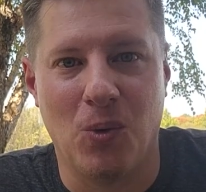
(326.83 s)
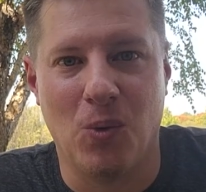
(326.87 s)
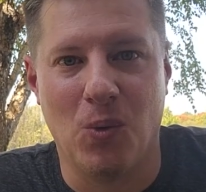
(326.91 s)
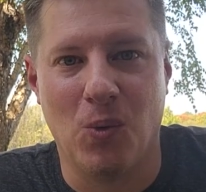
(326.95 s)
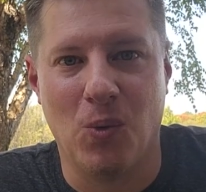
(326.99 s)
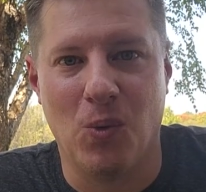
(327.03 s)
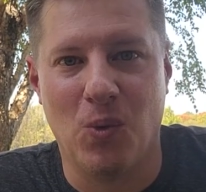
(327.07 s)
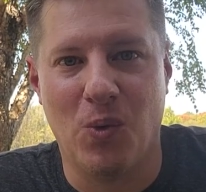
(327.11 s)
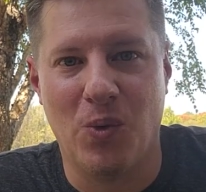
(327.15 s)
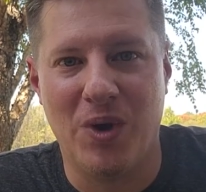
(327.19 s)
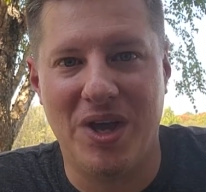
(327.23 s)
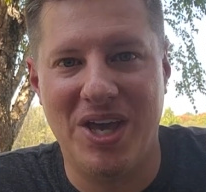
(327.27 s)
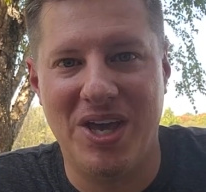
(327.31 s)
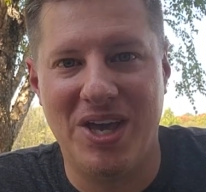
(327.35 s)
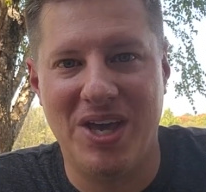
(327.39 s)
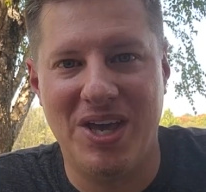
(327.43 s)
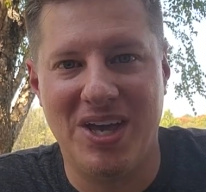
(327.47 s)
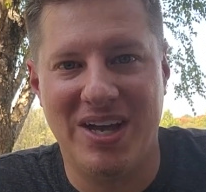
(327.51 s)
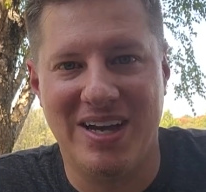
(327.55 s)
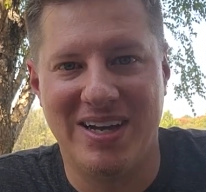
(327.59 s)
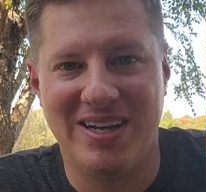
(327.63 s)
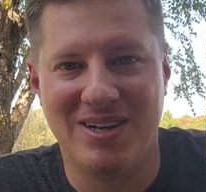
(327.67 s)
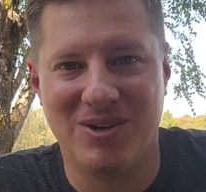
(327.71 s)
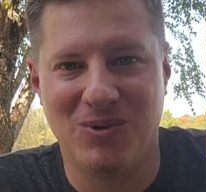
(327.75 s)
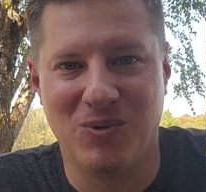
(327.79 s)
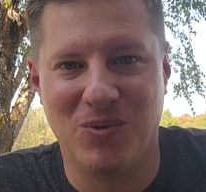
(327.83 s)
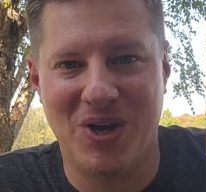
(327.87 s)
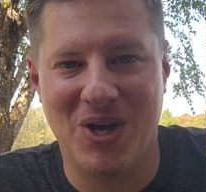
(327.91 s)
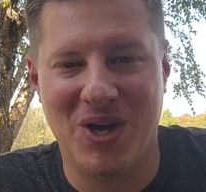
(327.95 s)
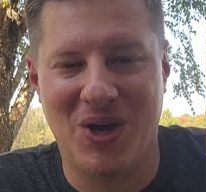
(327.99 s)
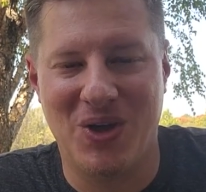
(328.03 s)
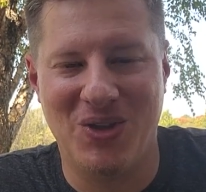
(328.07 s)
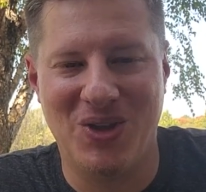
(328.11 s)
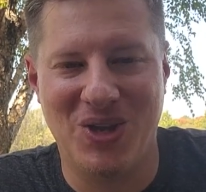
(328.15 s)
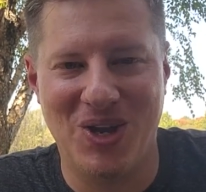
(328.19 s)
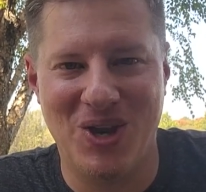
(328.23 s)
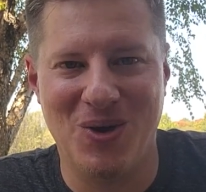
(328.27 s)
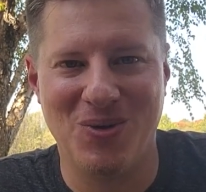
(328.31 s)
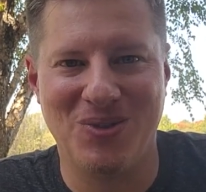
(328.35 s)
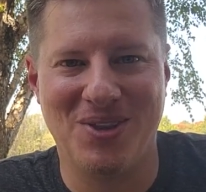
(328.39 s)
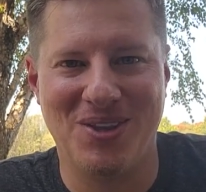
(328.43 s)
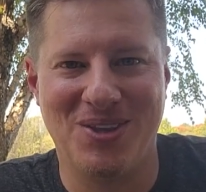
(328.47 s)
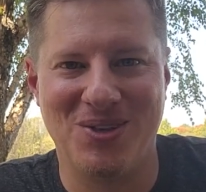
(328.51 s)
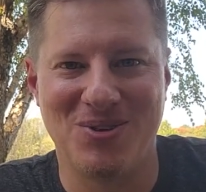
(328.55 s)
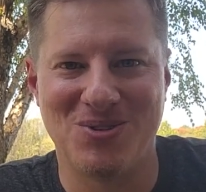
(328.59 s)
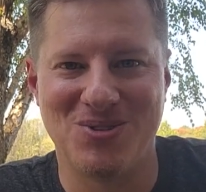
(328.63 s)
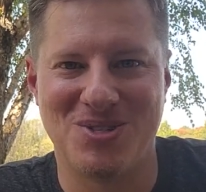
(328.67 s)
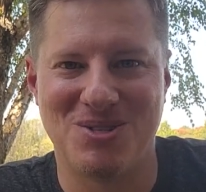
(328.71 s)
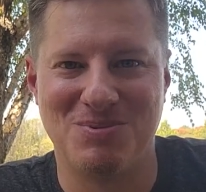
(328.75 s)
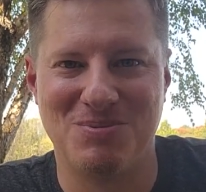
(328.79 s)
We we all know that
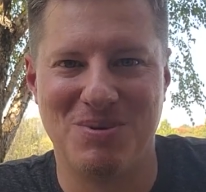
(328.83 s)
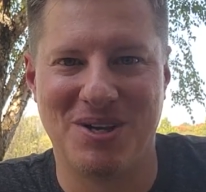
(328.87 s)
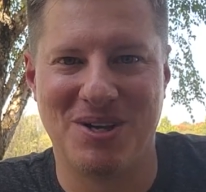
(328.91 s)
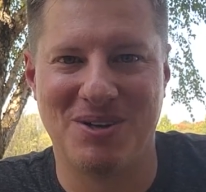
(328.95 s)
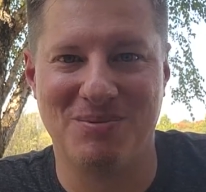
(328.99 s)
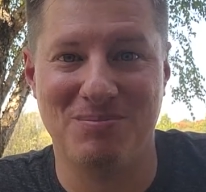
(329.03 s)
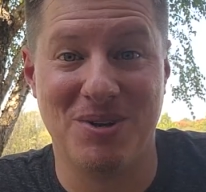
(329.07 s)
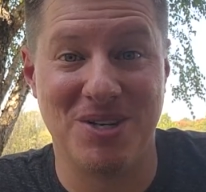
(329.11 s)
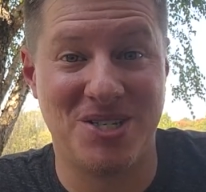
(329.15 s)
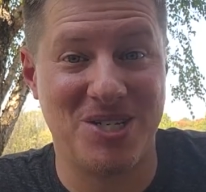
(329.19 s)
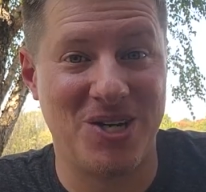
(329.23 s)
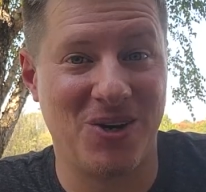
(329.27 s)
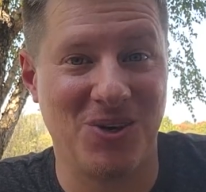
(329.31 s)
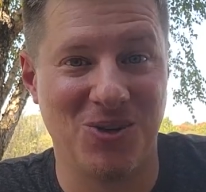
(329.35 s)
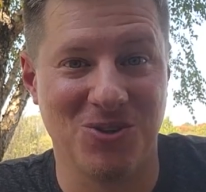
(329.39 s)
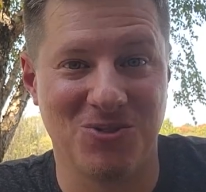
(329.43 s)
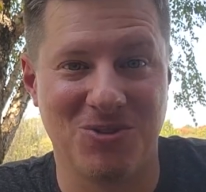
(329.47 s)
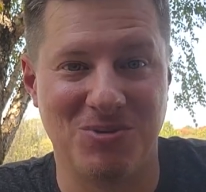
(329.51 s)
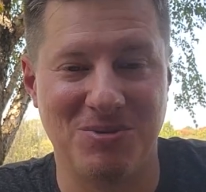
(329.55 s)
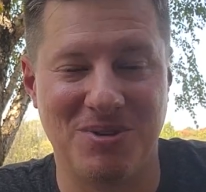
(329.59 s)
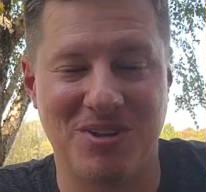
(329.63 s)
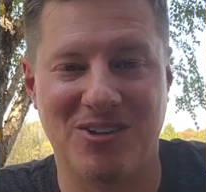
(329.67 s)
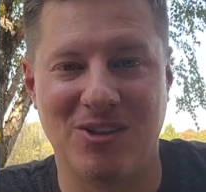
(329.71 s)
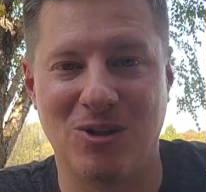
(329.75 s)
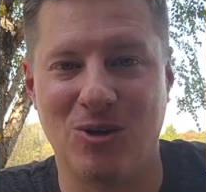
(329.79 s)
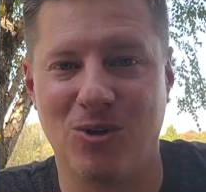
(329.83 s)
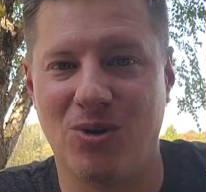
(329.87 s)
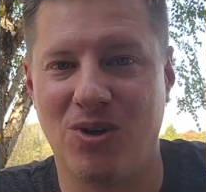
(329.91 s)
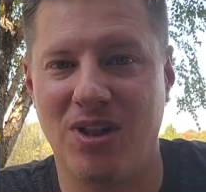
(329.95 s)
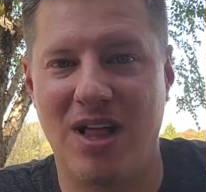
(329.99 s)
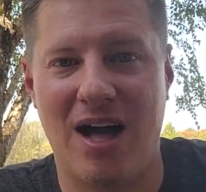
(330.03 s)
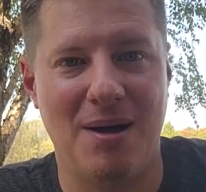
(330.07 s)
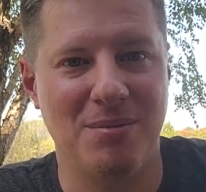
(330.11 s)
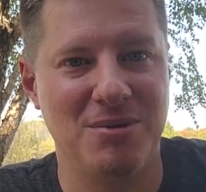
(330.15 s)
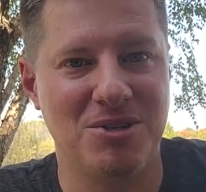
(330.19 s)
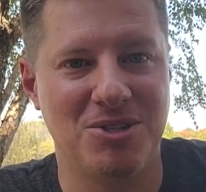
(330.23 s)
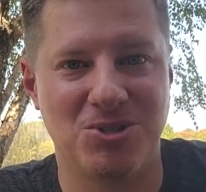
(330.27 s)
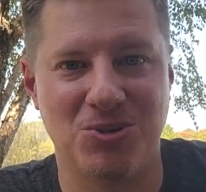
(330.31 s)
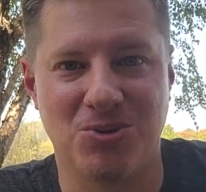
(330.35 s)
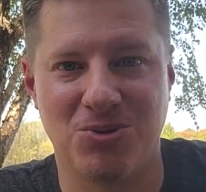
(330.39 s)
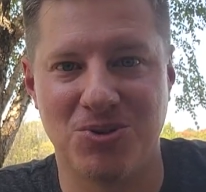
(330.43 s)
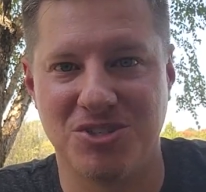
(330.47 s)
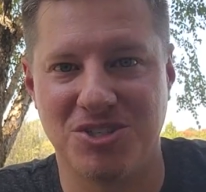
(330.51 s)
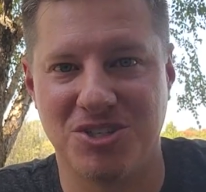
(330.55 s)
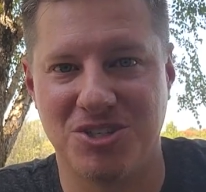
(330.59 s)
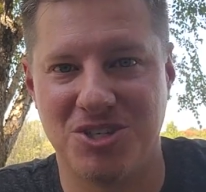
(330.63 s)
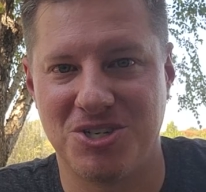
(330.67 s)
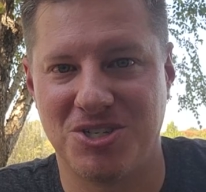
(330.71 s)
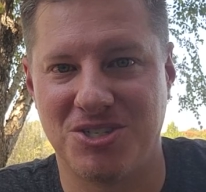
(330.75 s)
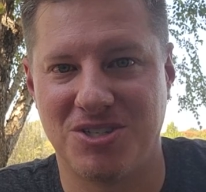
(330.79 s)
those materials from these local hobby
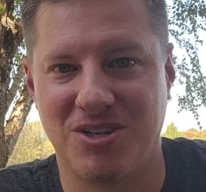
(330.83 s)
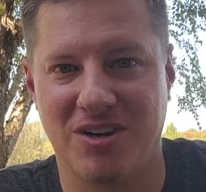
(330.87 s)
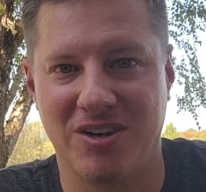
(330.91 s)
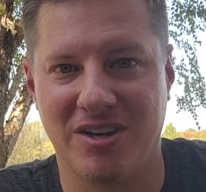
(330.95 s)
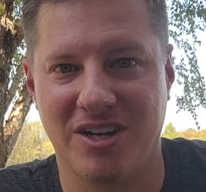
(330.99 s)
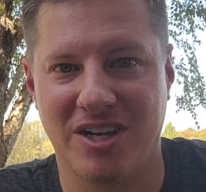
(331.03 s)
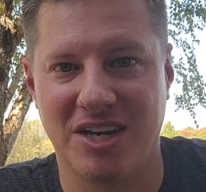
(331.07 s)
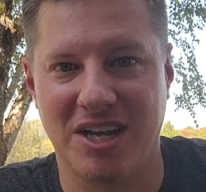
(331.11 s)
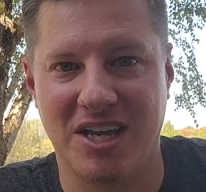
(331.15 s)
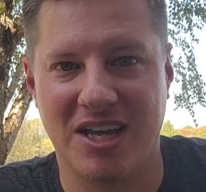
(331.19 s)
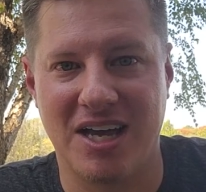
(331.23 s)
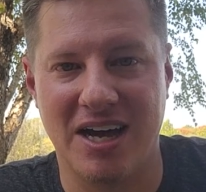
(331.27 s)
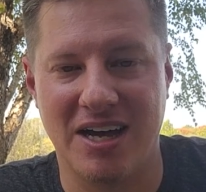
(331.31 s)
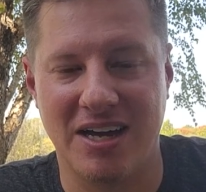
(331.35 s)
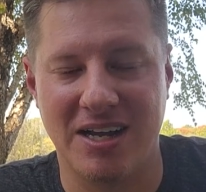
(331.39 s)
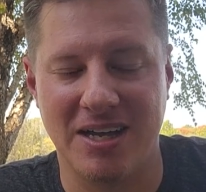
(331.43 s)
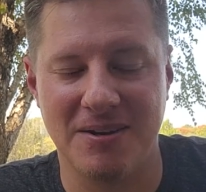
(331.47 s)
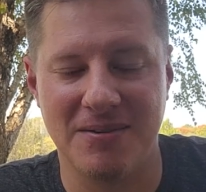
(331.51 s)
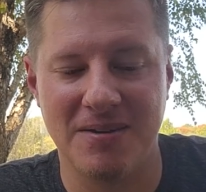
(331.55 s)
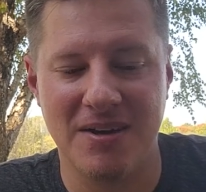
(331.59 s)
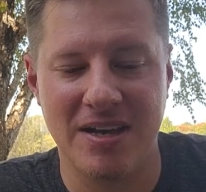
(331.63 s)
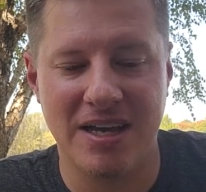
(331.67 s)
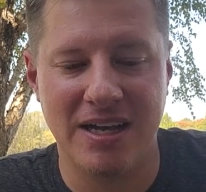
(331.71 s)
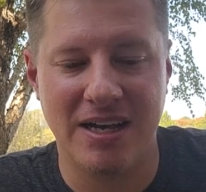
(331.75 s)
stores just aren't going to cut it.